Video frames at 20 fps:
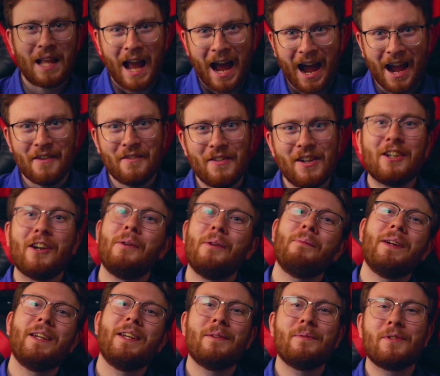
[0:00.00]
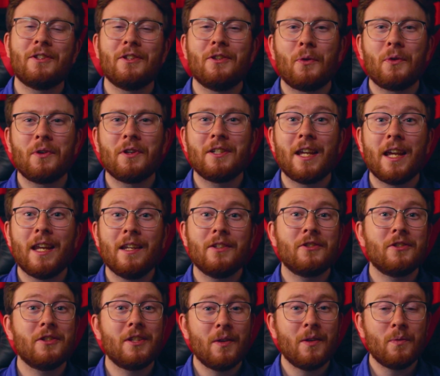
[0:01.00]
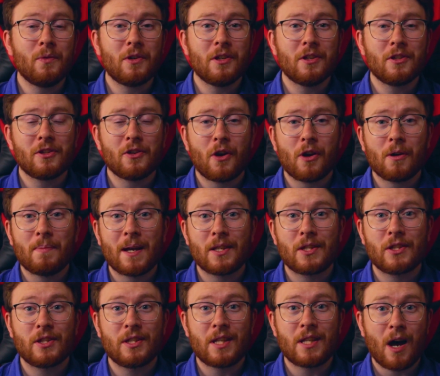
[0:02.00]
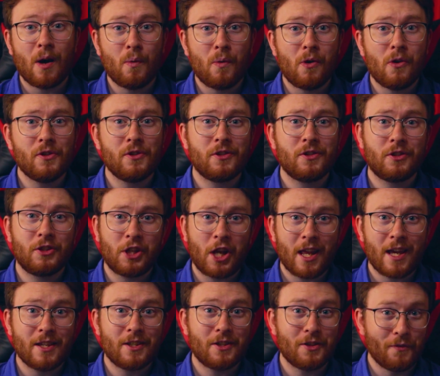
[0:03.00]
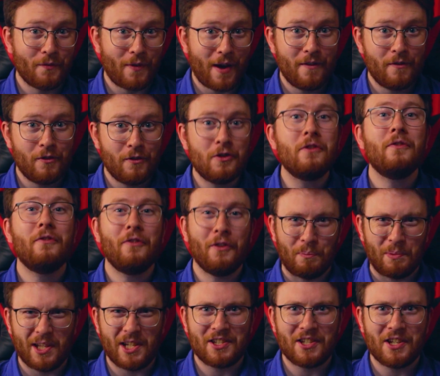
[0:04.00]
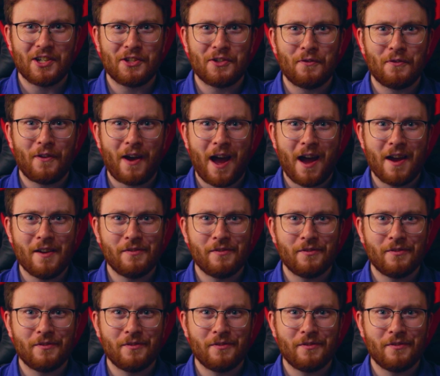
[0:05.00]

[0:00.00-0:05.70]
Hi and welcome, my name is the Nordic Dane and today we're going to talk about Star Wars Jedi Survivor for PlayStation 5.